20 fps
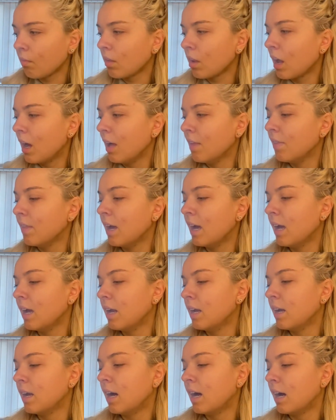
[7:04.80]
And
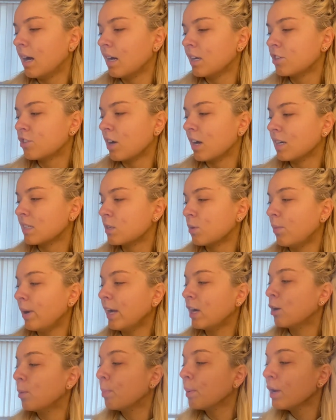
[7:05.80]
then I try to
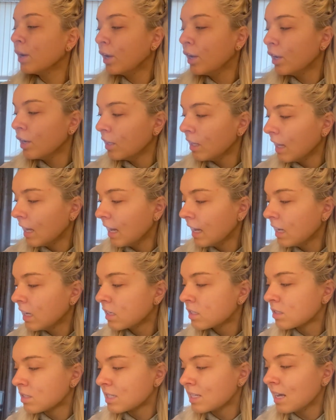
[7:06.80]
wake up early,
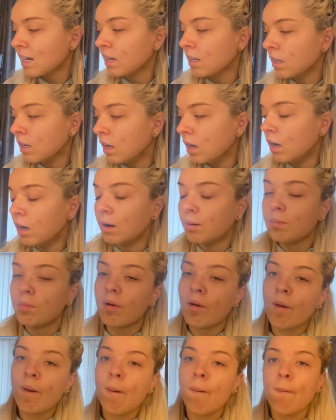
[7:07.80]
so set an alarm
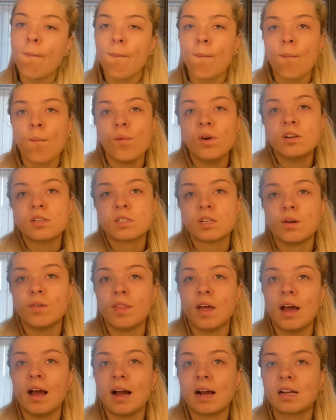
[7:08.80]
so
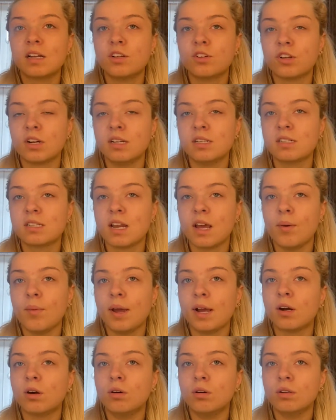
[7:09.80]
that I can try and stay
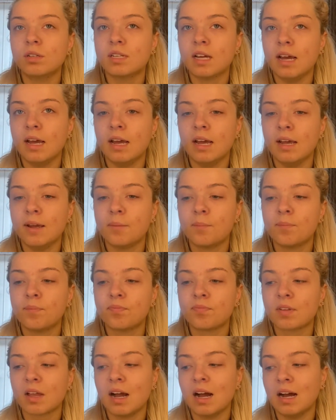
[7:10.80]
awake all day
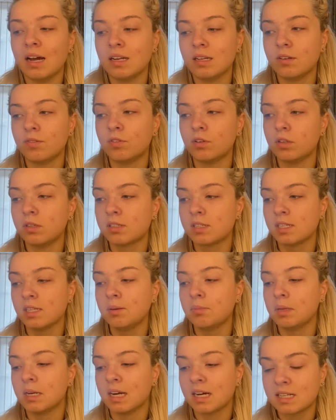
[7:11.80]
and fall
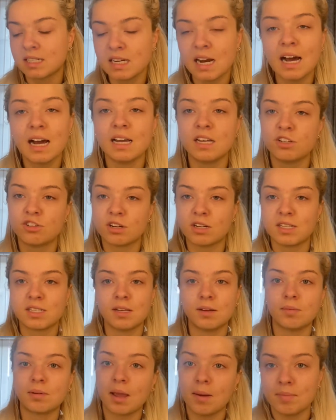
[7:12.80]
asleep the next night and try
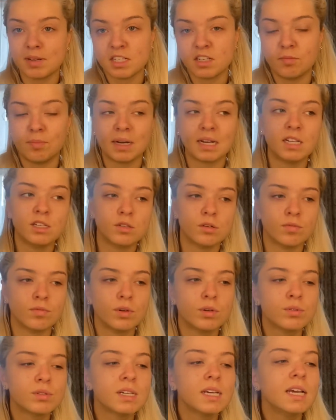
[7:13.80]
to get myself back into a
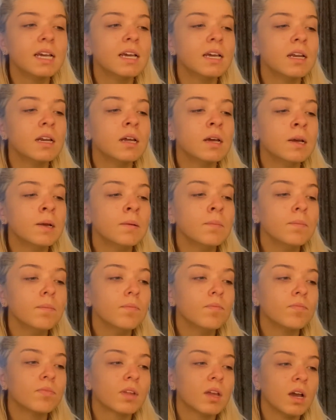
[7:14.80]
routine,
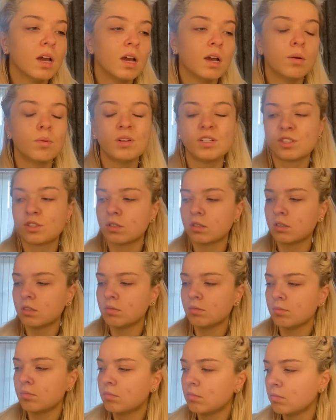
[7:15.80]
uh, which
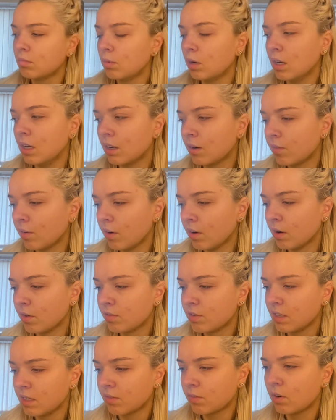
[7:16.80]
doesn't work very
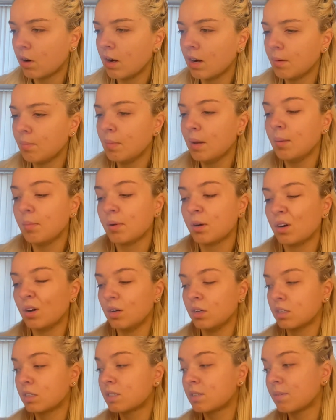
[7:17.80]
often, I've got to admit,
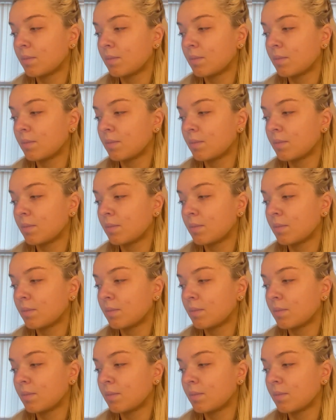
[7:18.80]
because